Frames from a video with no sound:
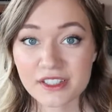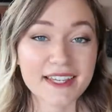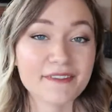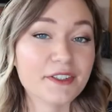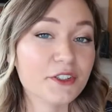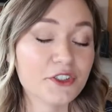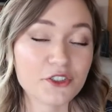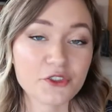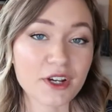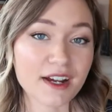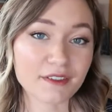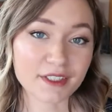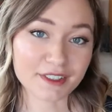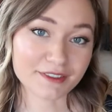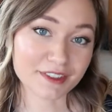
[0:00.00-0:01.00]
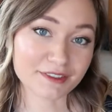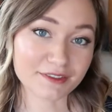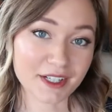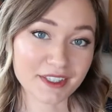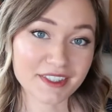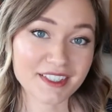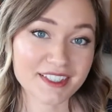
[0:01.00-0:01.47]
If you're just traveling for
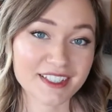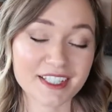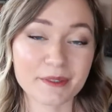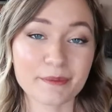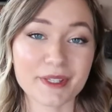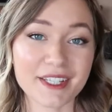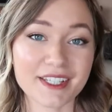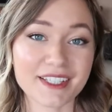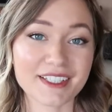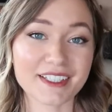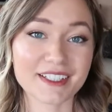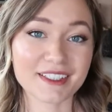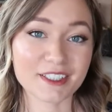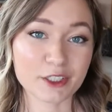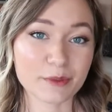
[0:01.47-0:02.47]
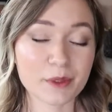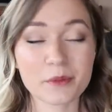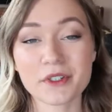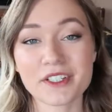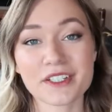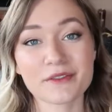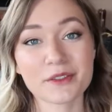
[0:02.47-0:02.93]
fun, this can be a little bit
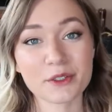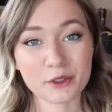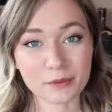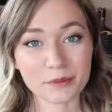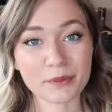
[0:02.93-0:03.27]
more difficult